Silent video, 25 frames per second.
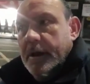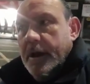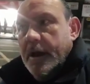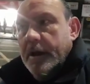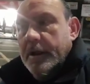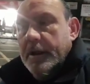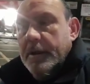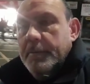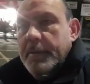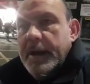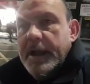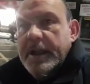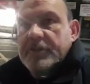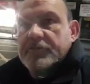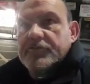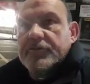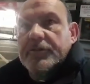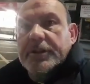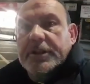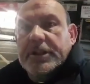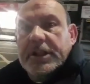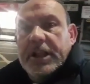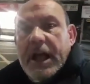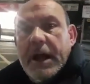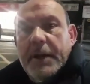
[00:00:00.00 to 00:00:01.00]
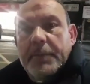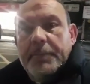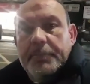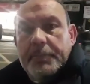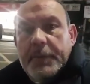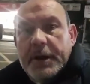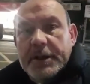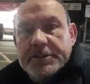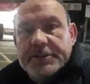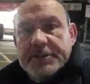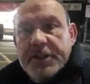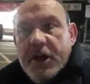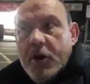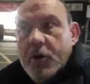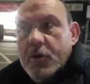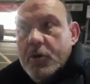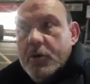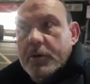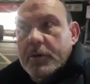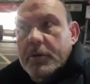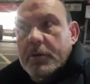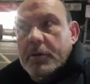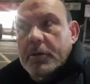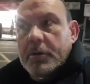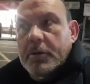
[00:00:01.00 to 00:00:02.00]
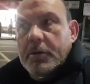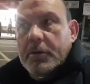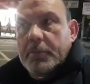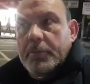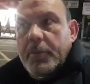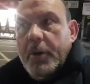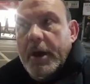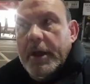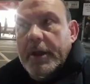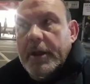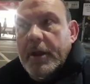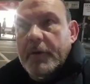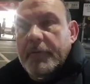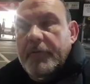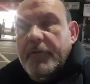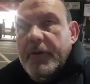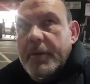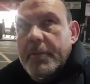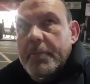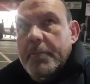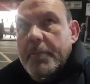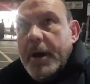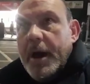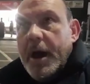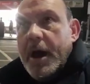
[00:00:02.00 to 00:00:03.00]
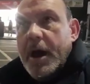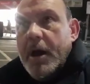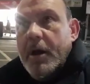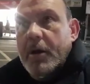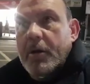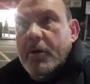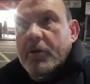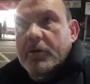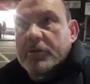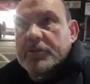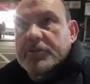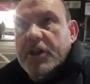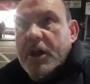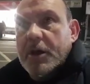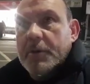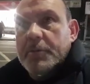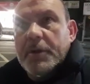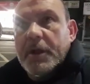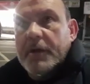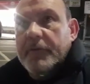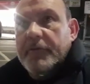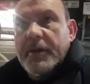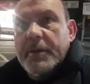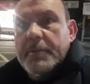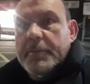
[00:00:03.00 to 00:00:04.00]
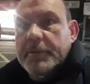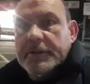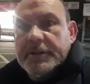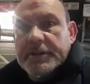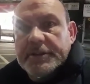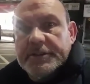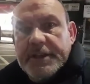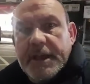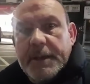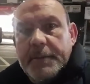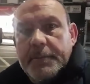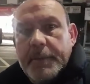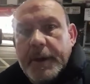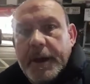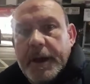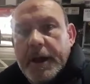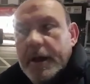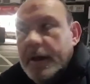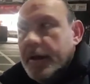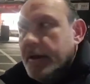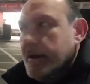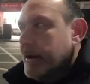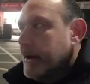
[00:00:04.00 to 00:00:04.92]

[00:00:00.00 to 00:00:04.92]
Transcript: and the manager of the club must know by October, November, December